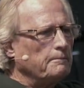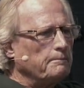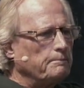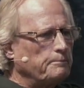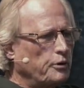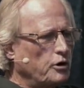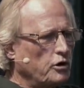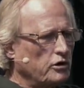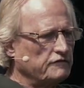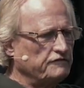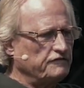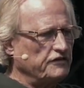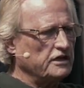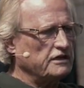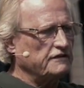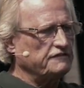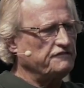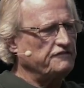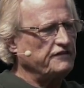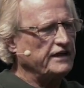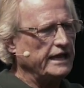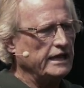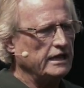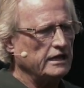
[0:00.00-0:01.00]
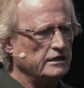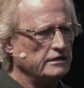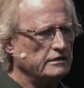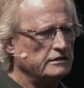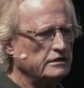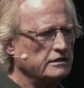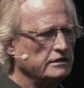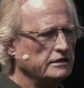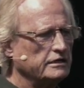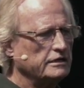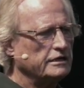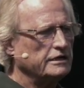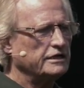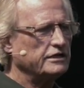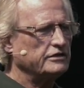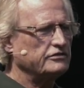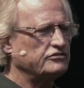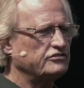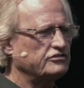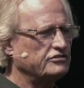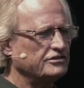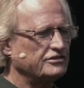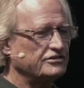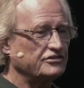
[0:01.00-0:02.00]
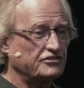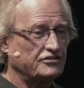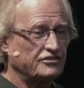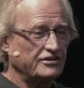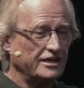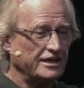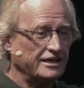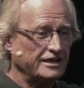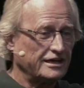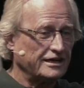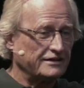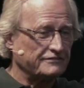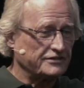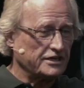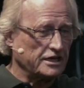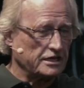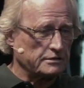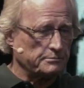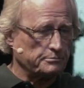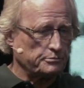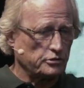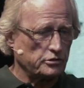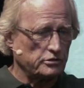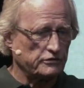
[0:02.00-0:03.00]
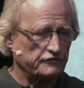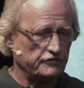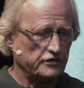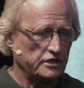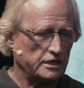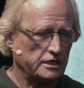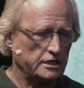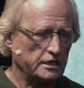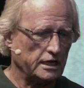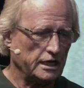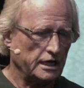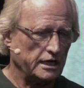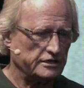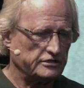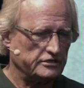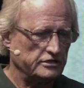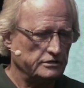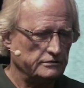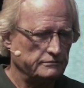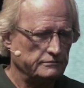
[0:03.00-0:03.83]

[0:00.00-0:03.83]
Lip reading: perfect faith instead of saying, I've got a perfect God.